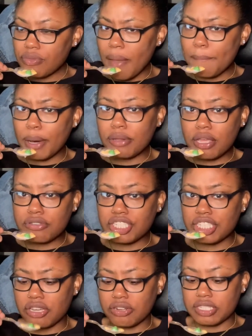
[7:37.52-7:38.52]
Polo
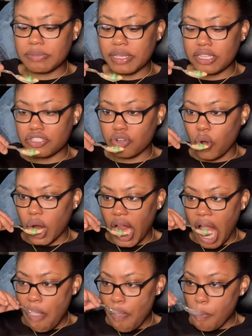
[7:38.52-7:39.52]
G on this bitch or
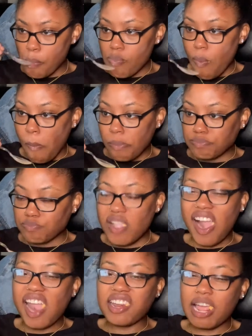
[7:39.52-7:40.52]

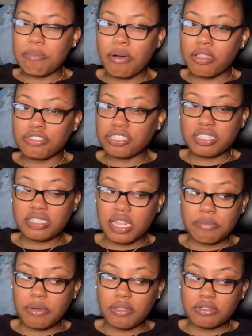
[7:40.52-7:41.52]
okay, not Polo G. This is not a
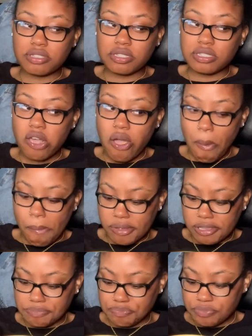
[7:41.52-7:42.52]
Polo G song, but